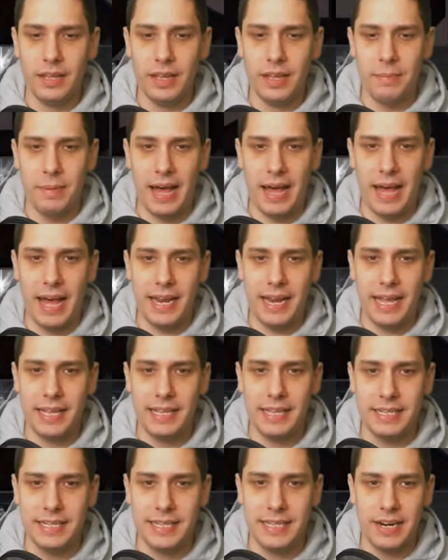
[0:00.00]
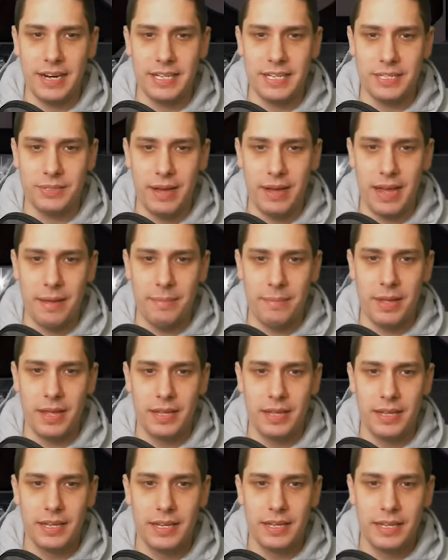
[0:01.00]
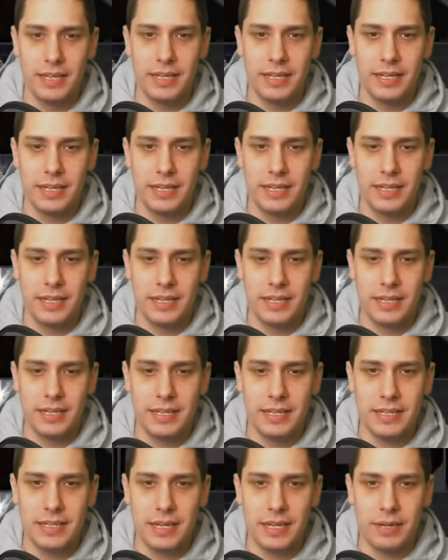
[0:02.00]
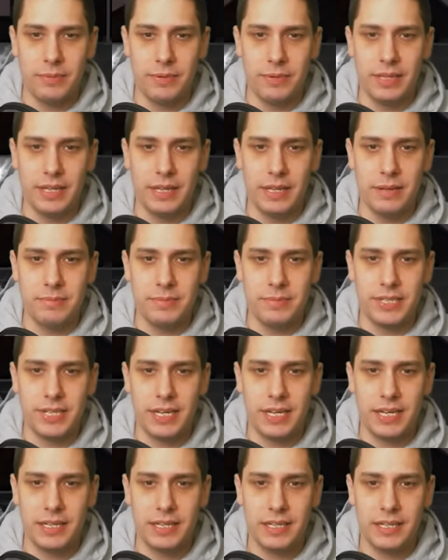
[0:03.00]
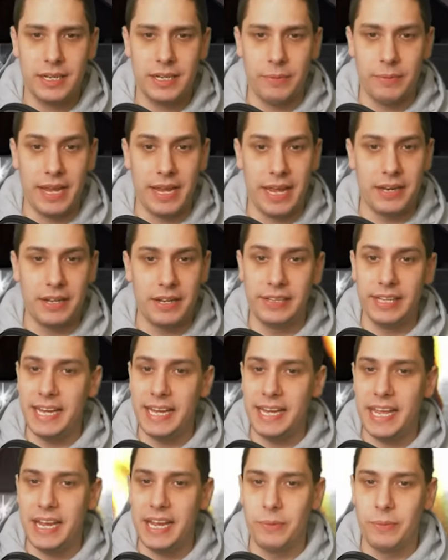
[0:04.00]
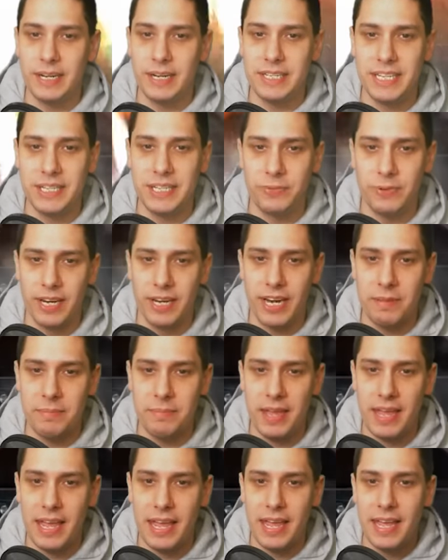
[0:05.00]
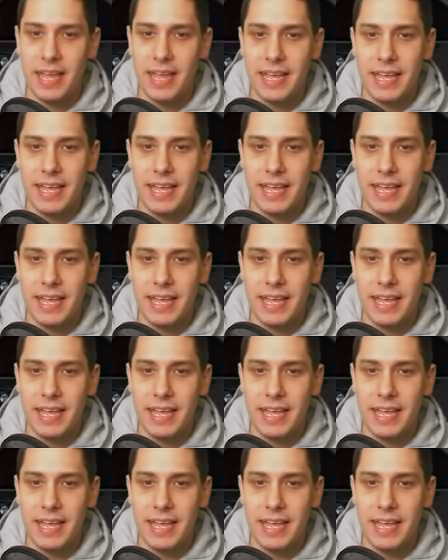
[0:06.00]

Come on, Ladarius Webb, Williams, and we get an elite here. What is this one going to be?